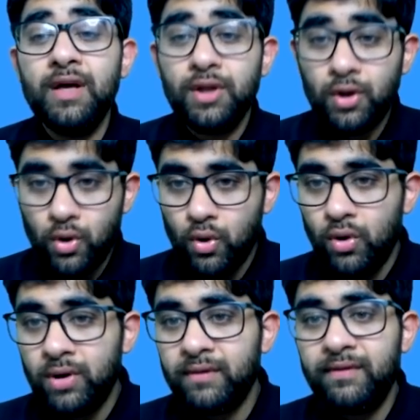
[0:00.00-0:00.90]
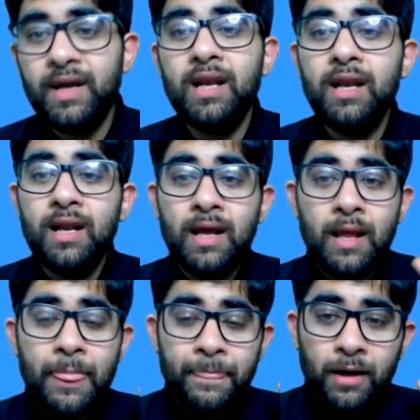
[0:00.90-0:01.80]
The court will
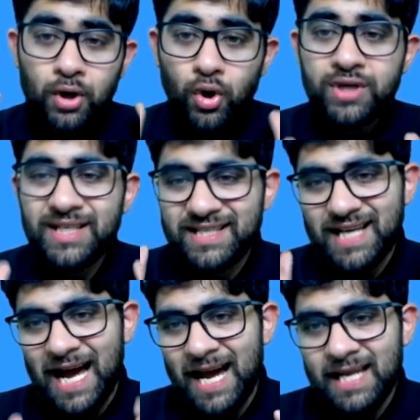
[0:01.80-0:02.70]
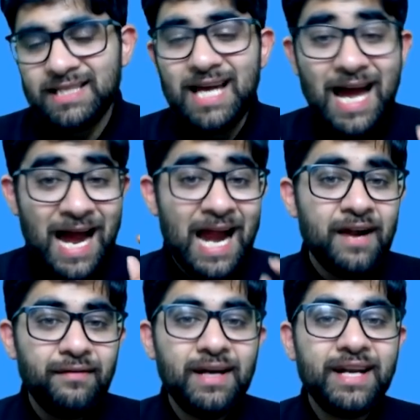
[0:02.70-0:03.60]
close its eyes and
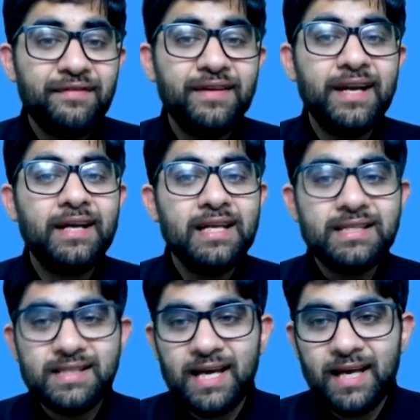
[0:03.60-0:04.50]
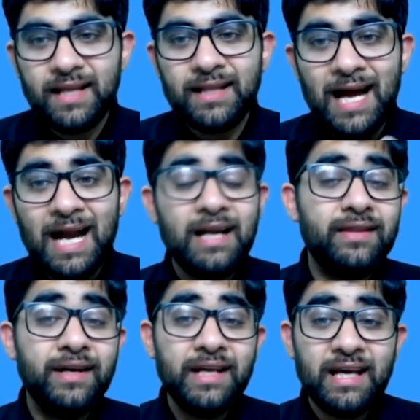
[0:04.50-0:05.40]
will definitely say that
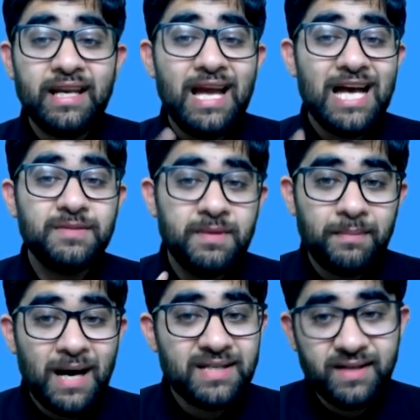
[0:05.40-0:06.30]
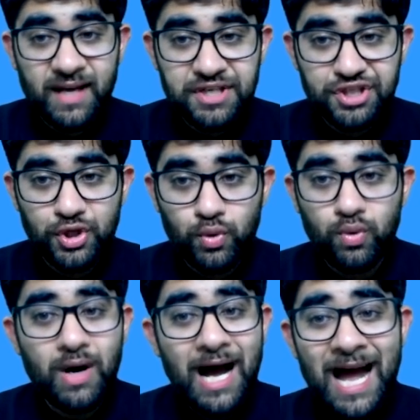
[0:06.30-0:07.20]
the decree has been passed against
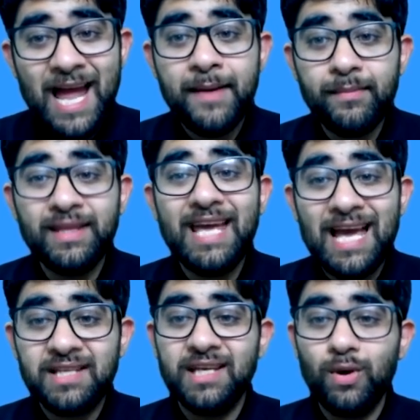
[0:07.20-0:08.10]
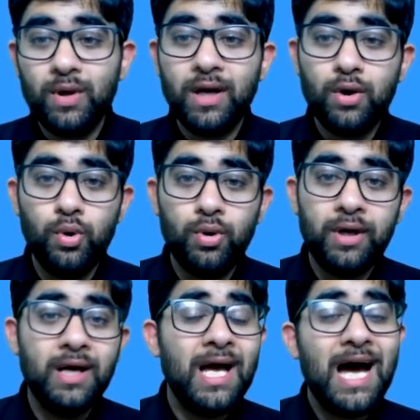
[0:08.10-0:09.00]
you. I am the executing court.
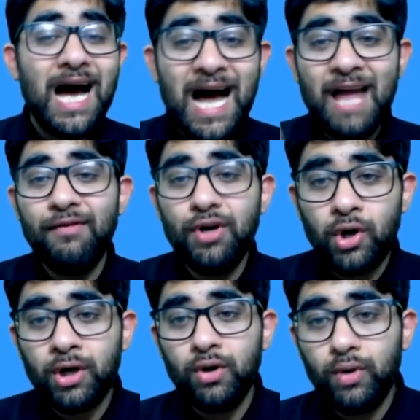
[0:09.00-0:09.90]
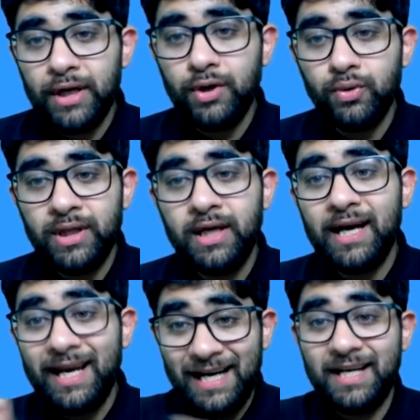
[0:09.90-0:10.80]
I will not look into the
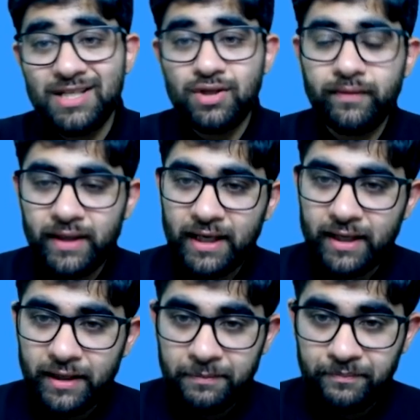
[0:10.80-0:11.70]
correctness of the decree.